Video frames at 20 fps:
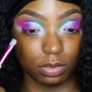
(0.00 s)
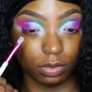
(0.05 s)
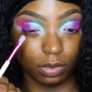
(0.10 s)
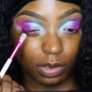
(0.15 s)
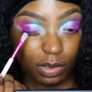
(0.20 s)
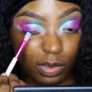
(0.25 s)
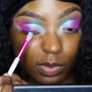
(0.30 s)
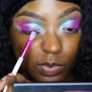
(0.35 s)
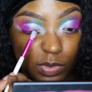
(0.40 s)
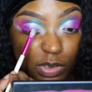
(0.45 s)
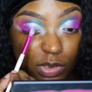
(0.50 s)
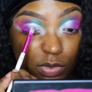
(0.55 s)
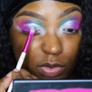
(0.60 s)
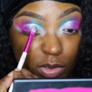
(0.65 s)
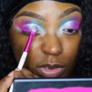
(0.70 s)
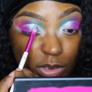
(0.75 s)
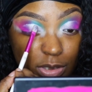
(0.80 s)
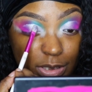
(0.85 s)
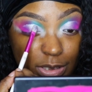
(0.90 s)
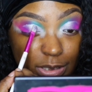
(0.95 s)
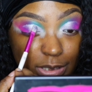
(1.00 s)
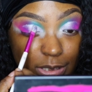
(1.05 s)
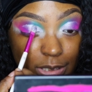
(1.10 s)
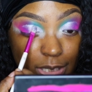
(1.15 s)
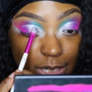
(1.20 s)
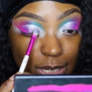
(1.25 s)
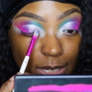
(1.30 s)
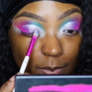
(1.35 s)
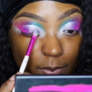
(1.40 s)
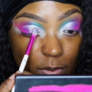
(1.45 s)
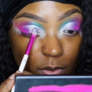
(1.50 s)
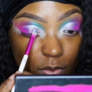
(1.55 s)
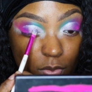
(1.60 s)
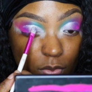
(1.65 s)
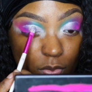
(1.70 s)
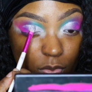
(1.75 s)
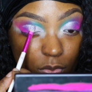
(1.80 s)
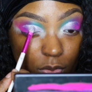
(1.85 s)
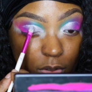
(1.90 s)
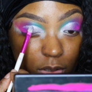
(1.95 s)
and then I'm just going to dab it
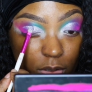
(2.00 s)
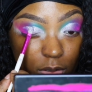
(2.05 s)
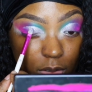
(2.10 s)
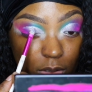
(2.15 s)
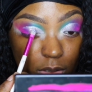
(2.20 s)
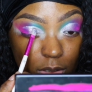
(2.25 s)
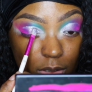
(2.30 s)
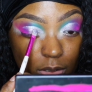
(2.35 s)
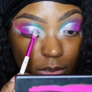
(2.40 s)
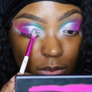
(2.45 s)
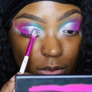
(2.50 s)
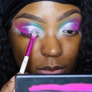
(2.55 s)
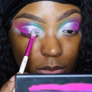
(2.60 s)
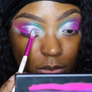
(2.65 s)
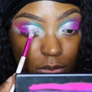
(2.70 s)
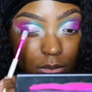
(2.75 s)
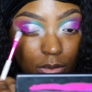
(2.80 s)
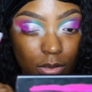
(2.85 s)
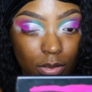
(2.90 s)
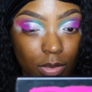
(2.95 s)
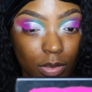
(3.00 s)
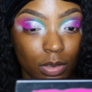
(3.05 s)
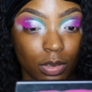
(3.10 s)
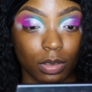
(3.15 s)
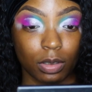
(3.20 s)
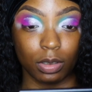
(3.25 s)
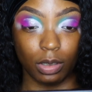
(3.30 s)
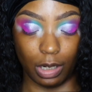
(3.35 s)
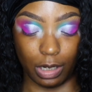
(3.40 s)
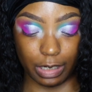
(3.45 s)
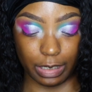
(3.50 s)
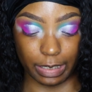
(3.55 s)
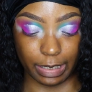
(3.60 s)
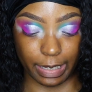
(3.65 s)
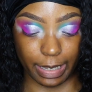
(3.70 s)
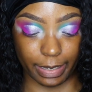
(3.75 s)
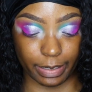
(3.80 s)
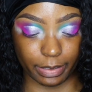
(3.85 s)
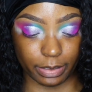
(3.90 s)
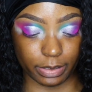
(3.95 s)
on
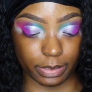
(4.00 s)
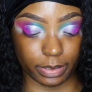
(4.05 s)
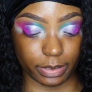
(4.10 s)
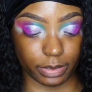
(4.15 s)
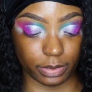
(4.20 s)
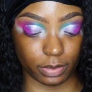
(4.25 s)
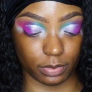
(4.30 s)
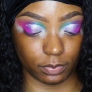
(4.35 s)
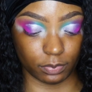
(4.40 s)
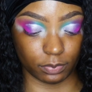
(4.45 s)
lightly.